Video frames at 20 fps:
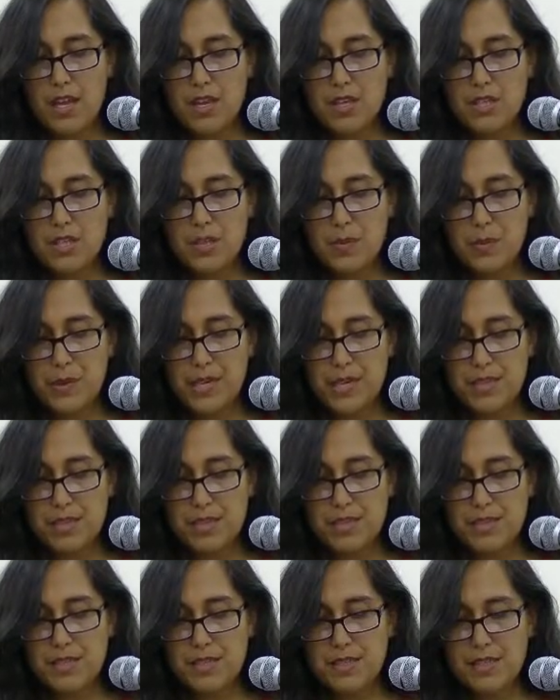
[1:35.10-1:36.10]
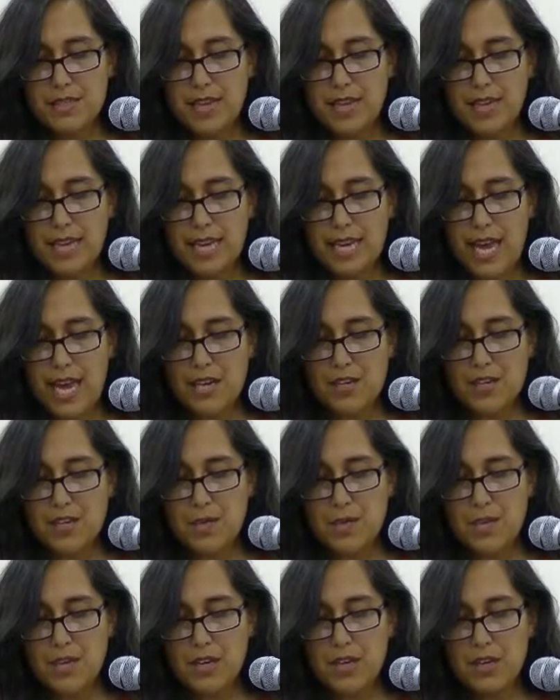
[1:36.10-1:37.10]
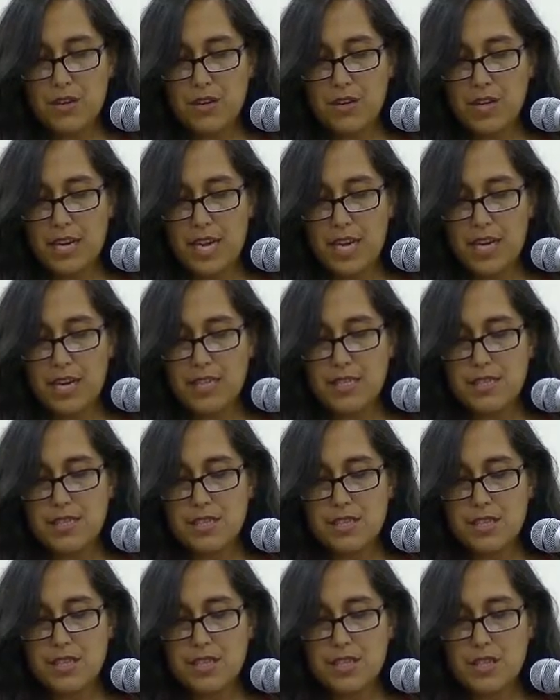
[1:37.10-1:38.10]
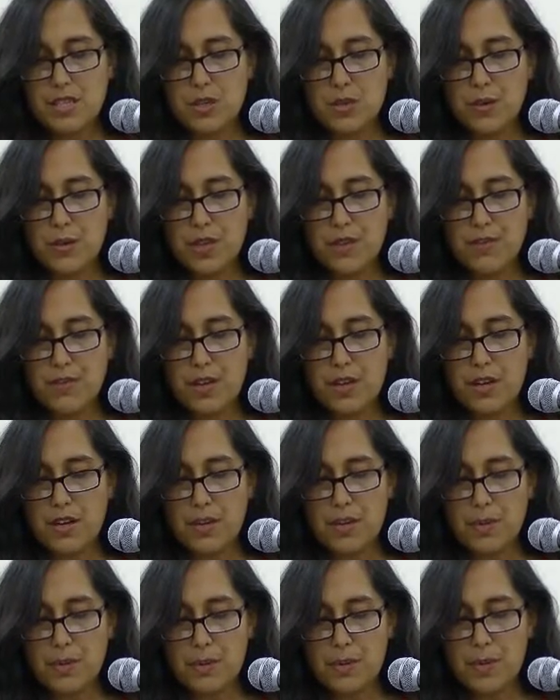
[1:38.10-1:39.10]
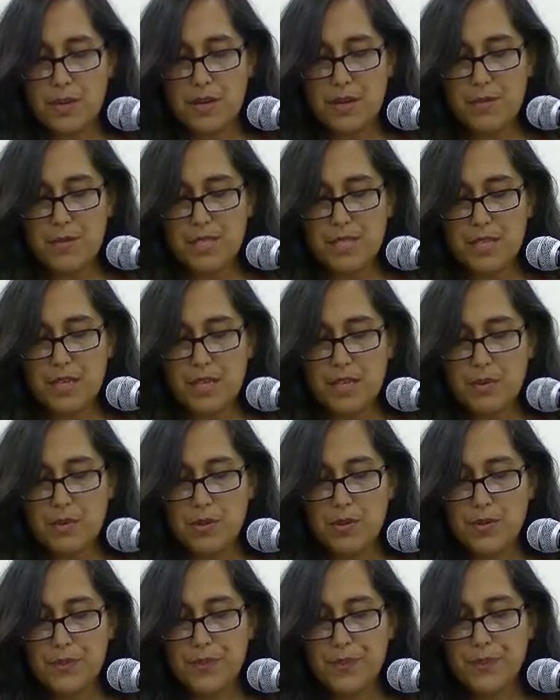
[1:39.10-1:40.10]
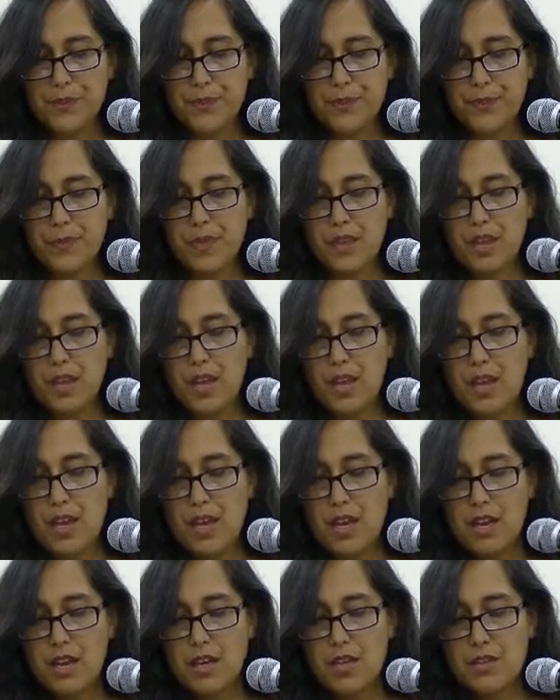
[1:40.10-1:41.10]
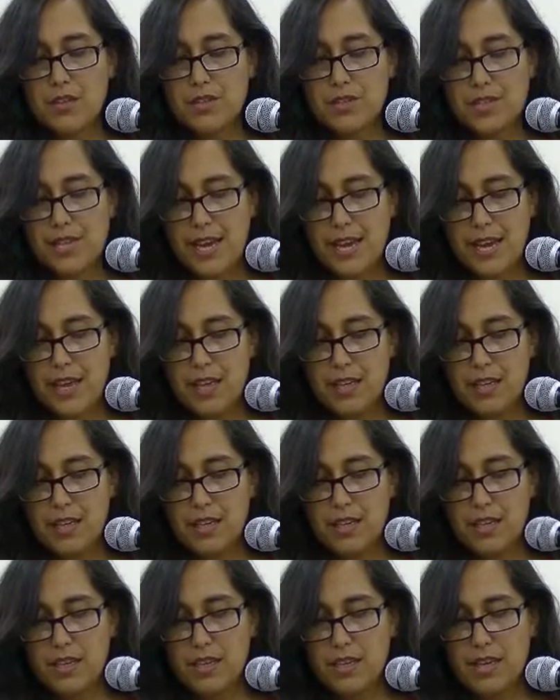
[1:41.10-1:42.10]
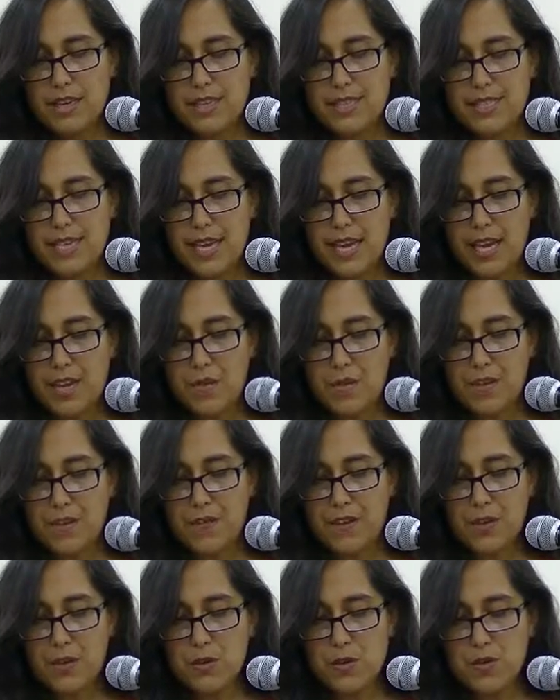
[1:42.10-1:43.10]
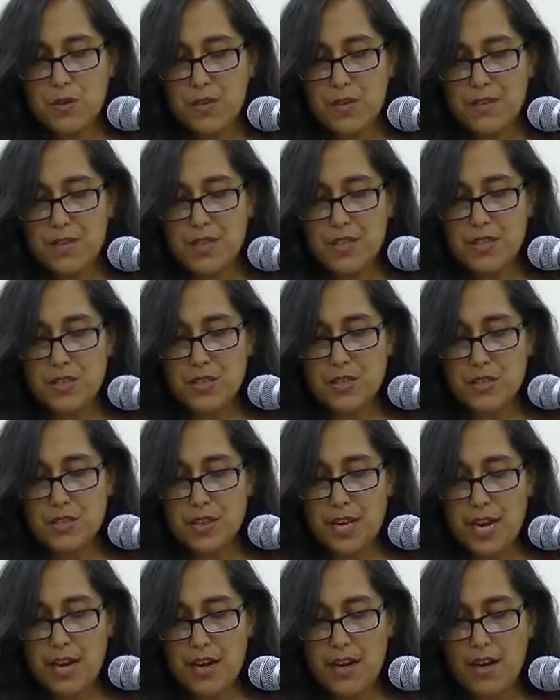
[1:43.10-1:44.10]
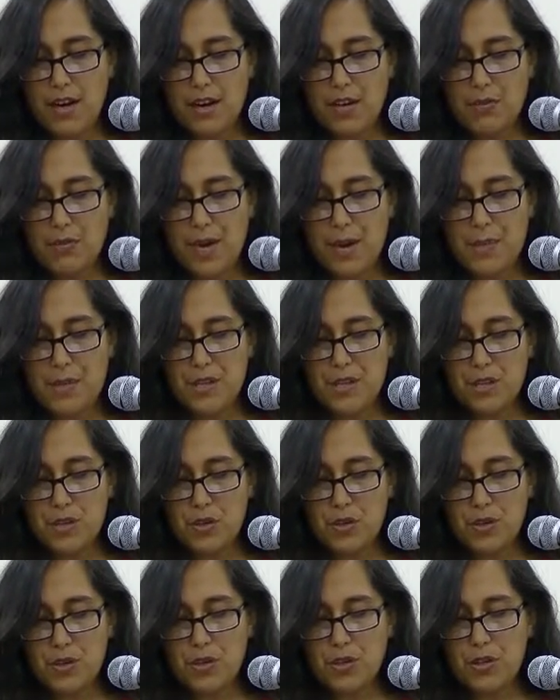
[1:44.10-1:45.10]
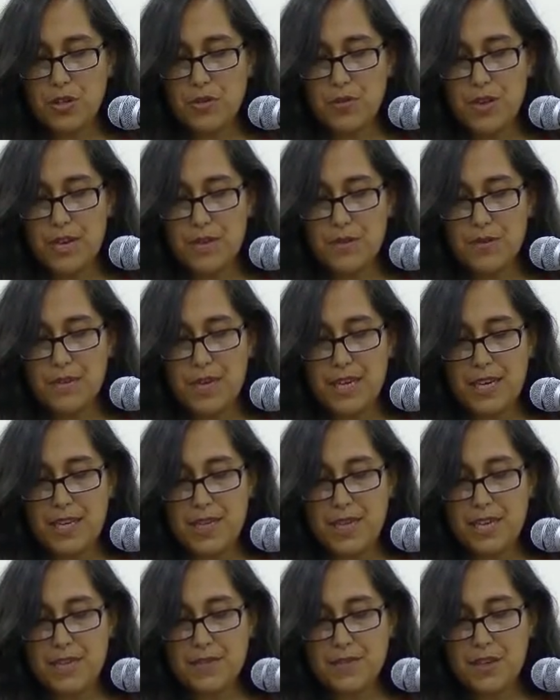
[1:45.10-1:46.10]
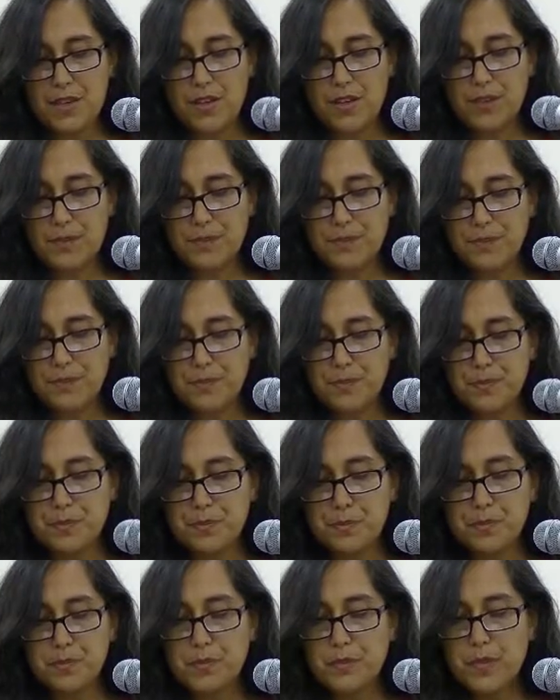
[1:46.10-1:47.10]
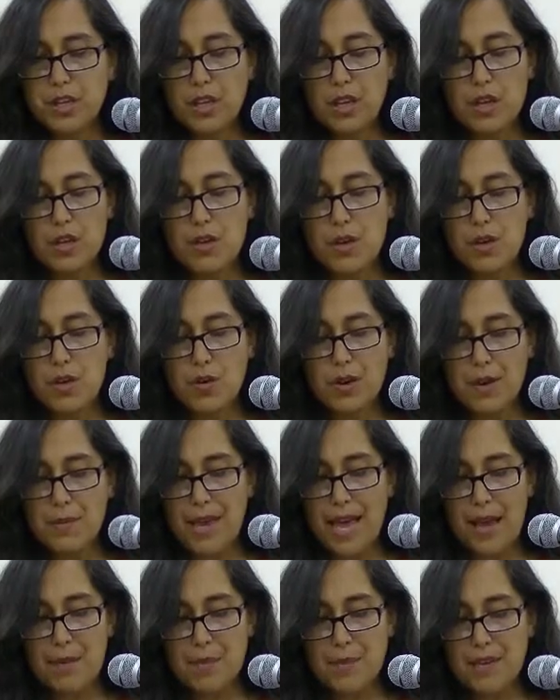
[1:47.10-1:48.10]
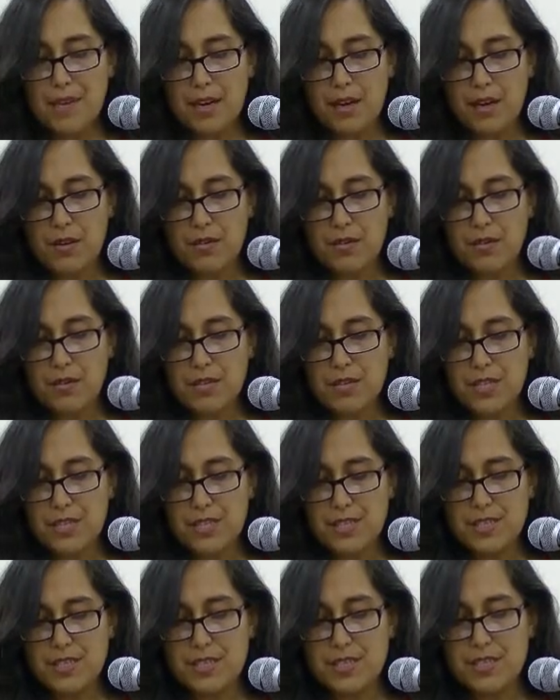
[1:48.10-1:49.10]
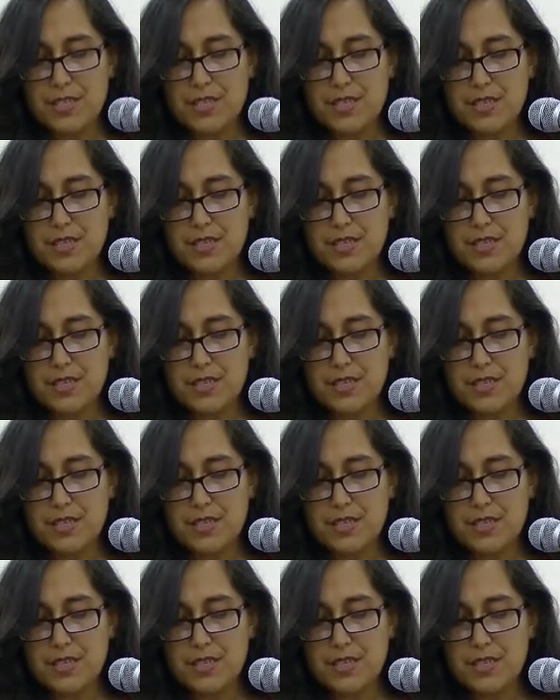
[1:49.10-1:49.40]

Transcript: She blinks, and I catch something in her gaze, just a quick flutter, but unmistakable. You're sad, I say, my fingers weaving into her hair, wrapping a curl around my index finger. No, I'm happy now, she insists.